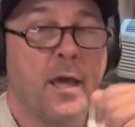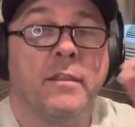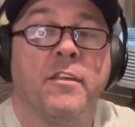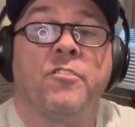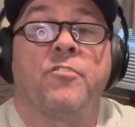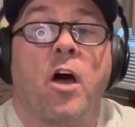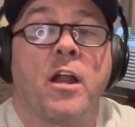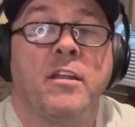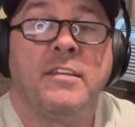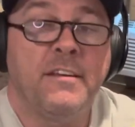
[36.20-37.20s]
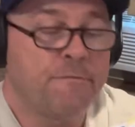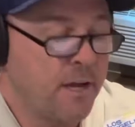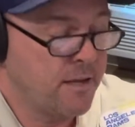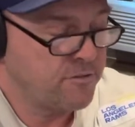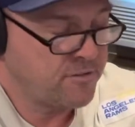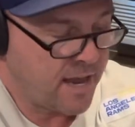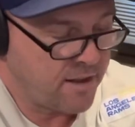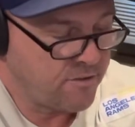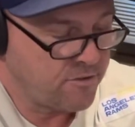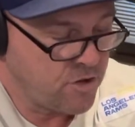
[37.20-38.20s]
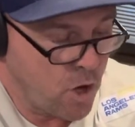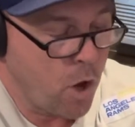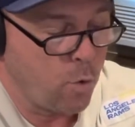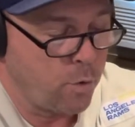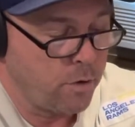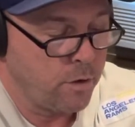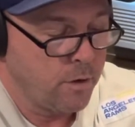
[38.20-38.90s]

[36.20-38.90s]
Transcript: This is on a defense that is known